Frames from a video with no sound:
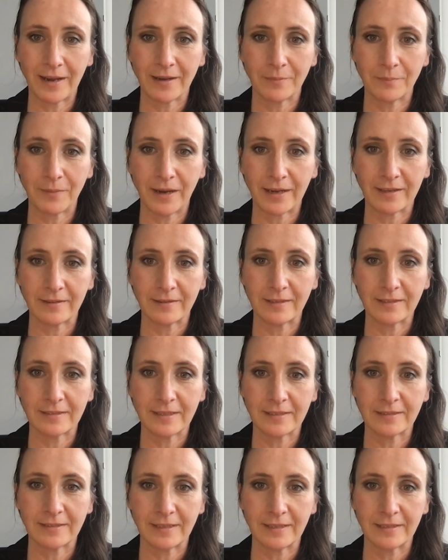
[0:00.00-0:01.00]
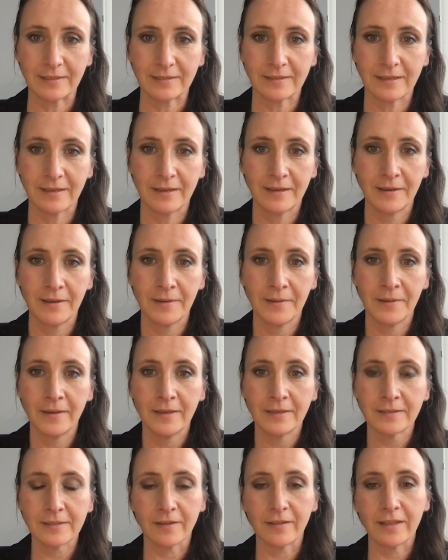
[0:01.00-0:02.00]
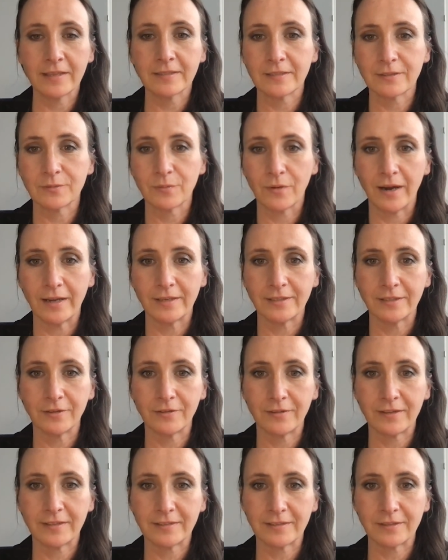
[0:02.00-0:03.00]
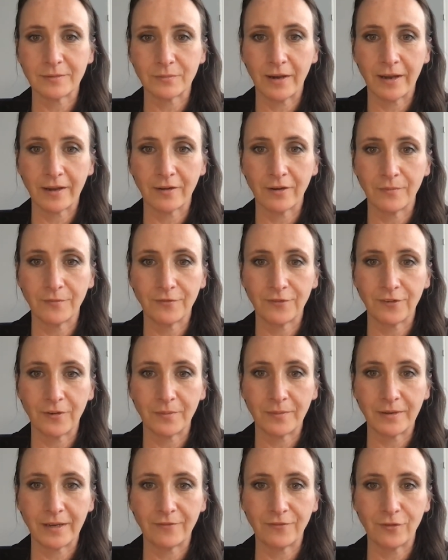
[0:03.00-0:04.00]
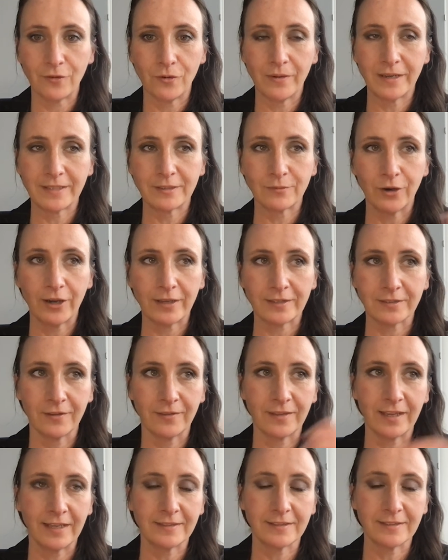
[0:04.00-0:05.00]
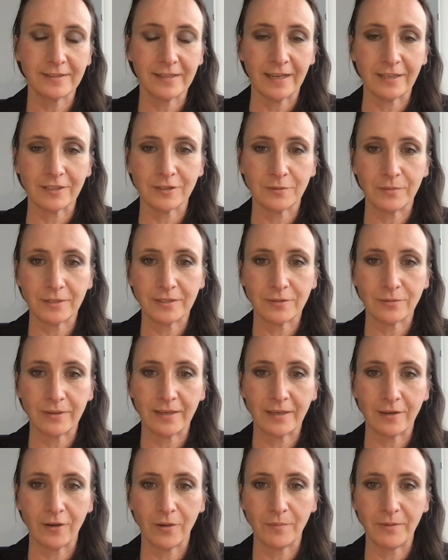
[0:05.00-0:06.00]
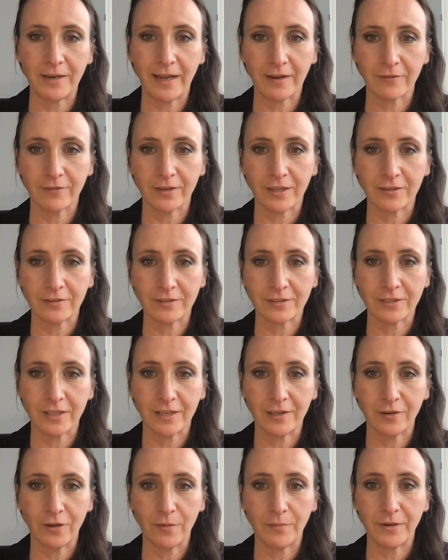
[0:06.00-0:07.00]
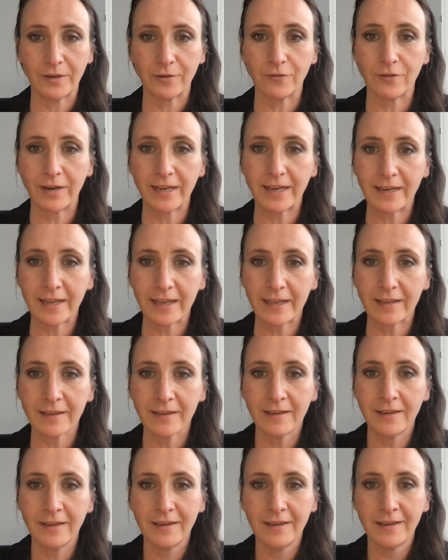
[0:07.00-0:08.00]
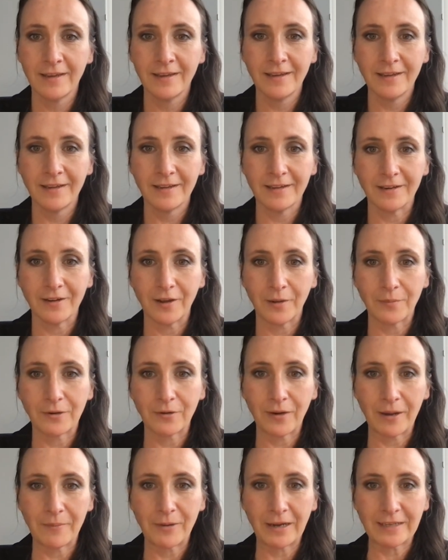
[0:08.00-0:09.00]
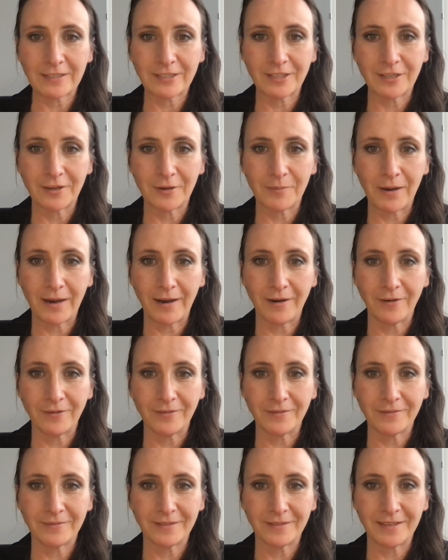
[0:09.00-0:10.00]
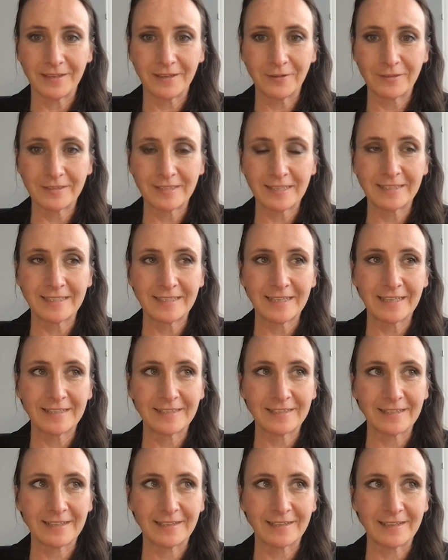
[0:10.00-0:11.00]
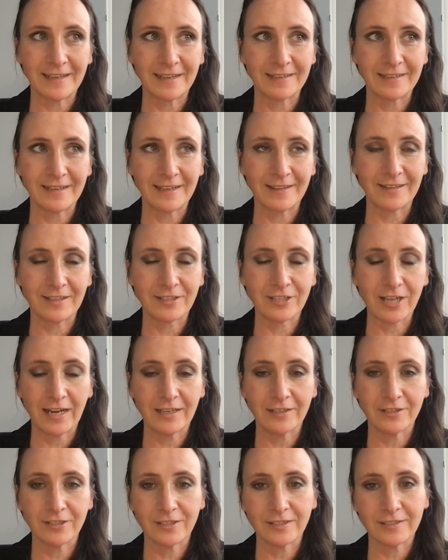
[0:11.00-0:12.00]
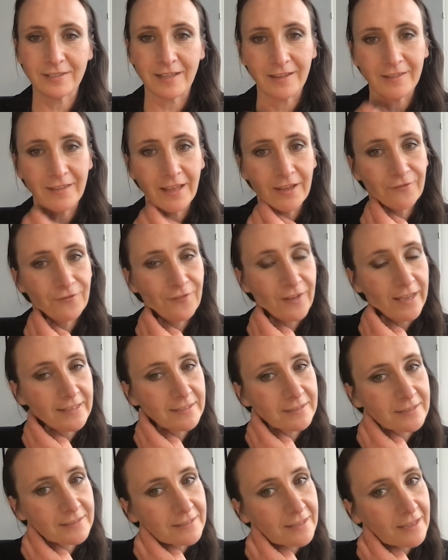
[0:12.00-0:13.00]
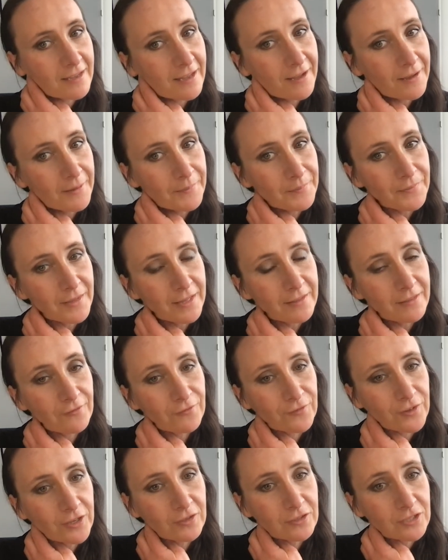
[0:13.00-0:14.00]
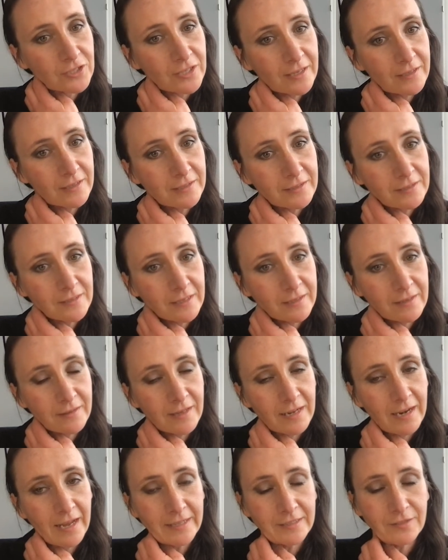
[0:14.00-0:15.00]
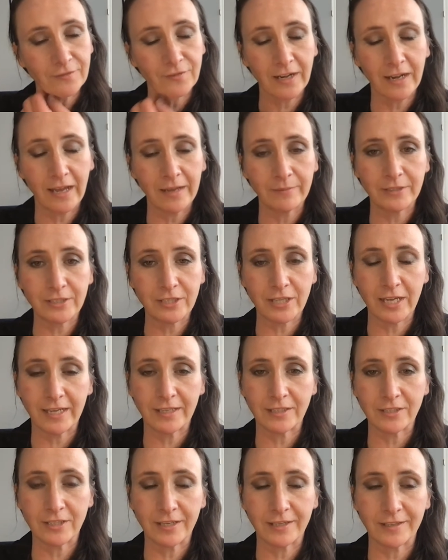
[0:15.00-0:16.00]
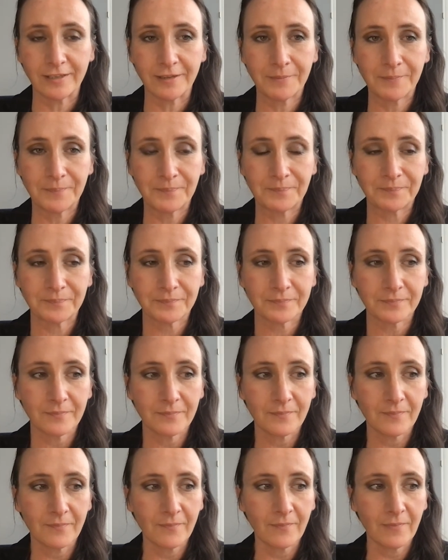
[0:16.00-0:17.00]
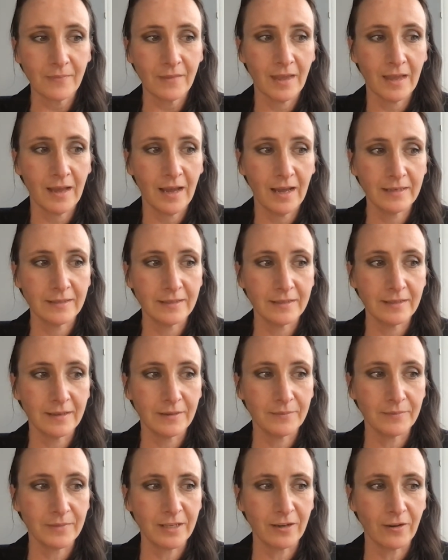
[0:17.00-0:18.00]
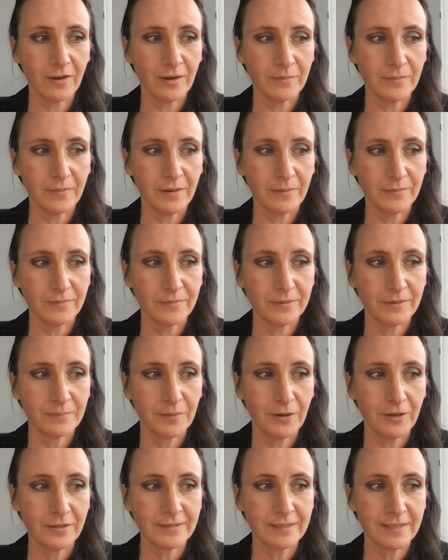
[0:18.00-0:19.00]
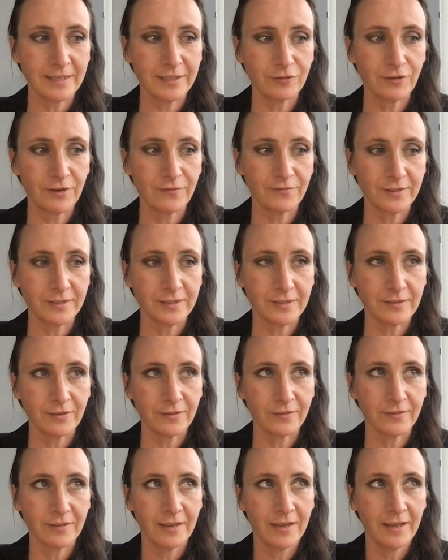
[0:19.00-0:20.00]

back in the cities. So this is what I do, this is where I come from, and I've always worked on the intersection between urban agriculture and urban greening. I'm quite passionate about cities and the challenges that they face in the future in the light of climate change, and I'm personally driven to